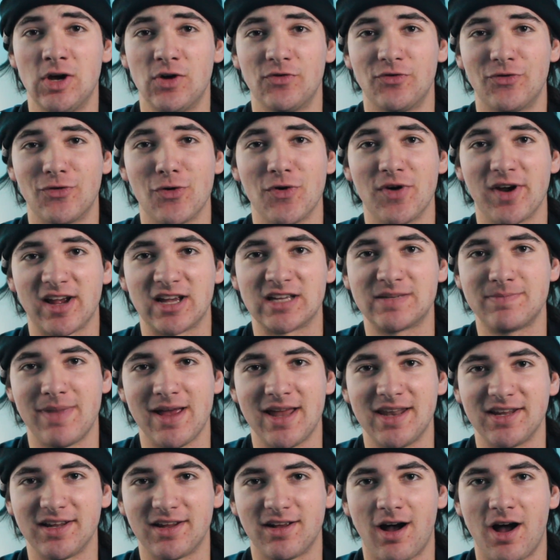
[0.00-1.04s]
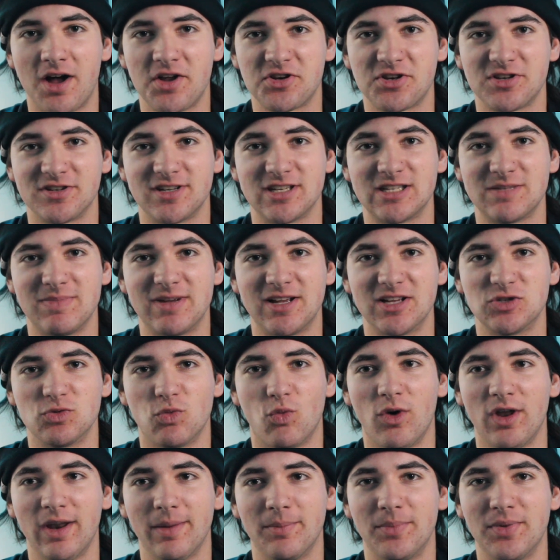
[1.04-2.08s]
for expanding consciousness because
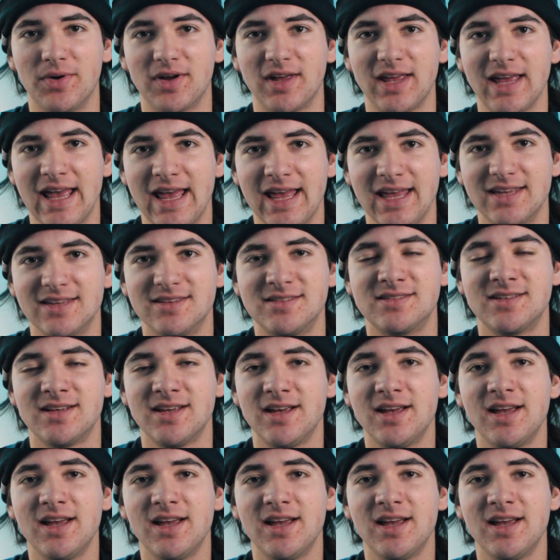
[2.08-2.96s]
what a book is,